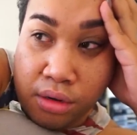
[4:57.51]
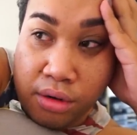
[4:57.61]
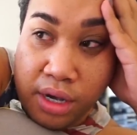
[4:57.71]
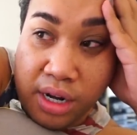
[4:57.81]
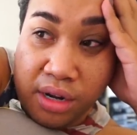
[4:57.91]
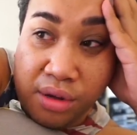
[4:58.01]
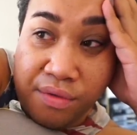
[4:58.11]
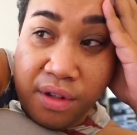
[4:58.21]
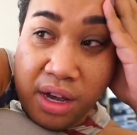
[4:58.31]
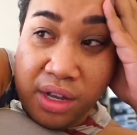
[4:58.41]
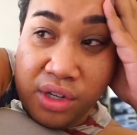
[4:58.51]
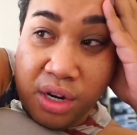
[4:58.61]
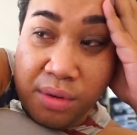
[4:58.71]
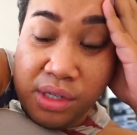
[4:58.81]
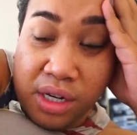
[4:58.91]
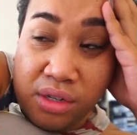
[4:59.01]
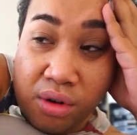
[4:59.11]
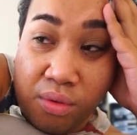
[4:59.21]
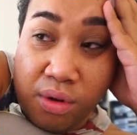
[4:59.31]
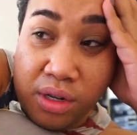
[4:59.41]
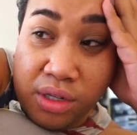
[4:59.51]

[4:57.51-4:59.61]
create a new vlogging channel, which I don't want